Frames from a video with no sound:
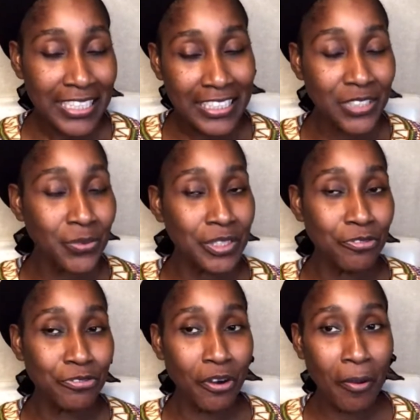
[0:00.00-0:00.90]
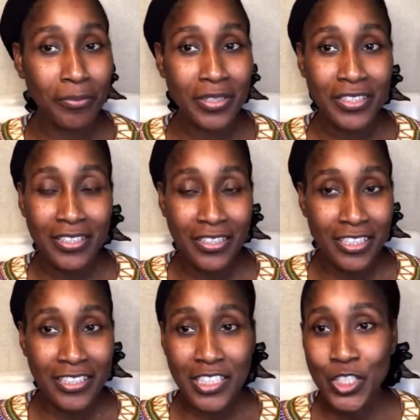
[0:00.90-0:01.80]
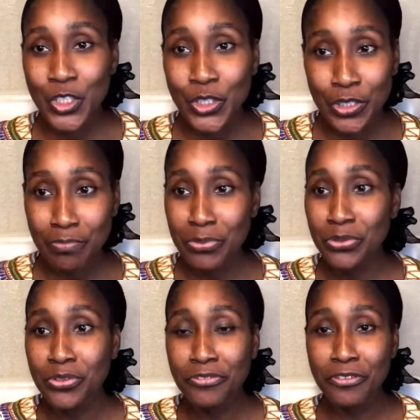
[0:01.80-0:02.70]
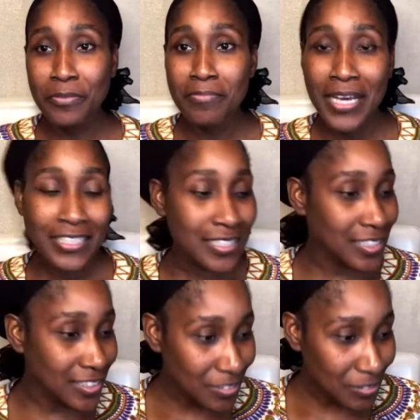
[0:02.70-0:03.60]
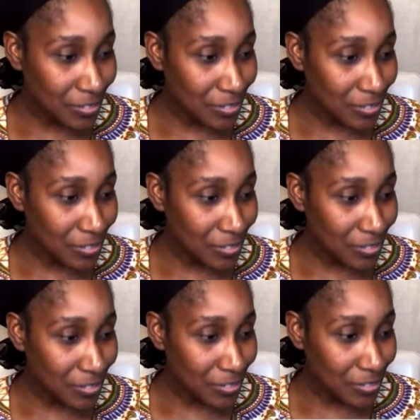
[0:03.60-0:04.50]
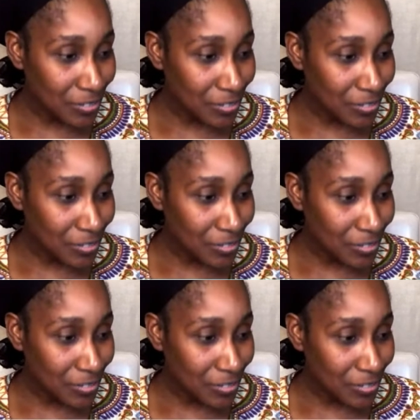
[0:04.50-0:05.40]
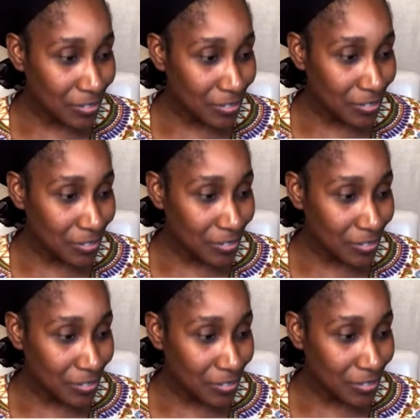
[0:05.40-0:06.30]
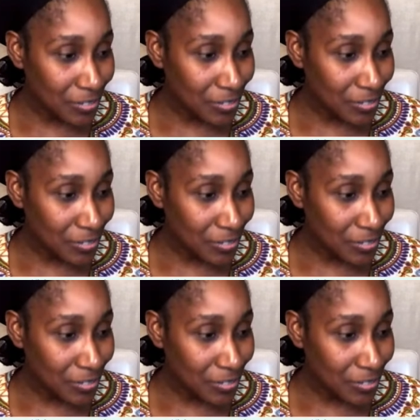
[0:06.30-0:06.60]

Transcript: liquid from this good, beautiful medicine we call elderberry. And we have